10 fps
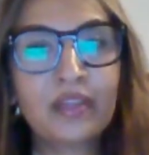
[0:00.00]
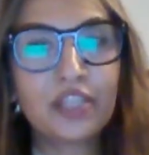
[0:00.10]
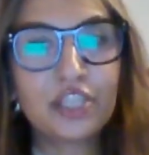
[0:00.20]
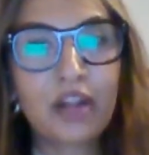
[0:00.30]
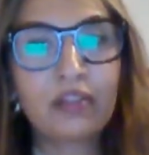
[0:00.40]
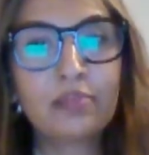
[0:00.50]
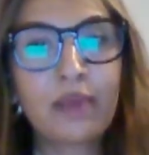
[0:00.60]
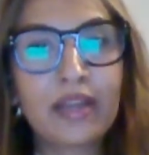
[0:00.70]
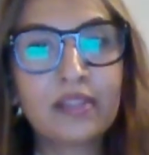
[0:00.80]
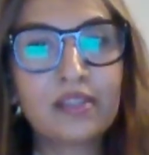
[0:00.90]
to challenge
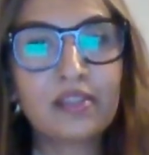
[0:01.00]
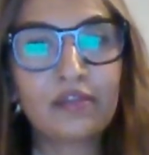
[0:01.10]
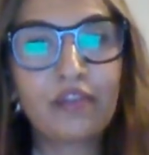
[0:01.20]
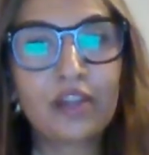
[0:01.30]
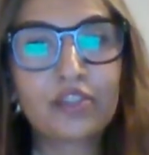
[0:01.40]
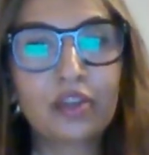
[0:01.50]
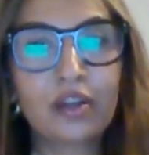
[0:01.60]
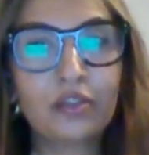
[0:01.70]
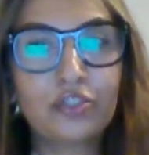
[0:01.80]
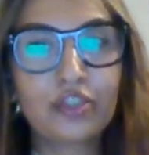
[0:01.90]
biases and foster a
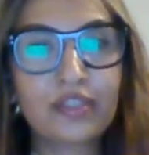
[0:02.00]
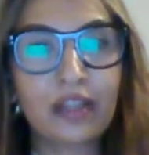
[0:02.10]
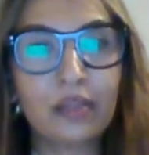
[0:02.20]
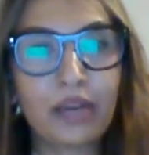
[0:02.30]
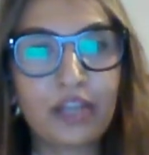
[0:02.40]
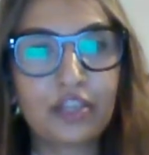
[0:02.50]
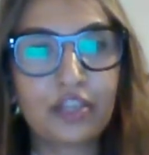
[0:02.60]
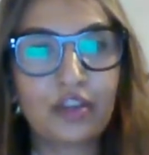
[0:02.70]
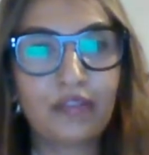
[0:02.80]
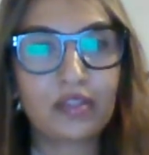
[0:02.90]
culture of celebration
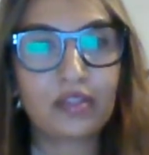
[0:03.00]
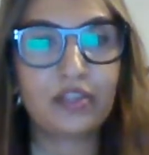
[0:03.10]
of all.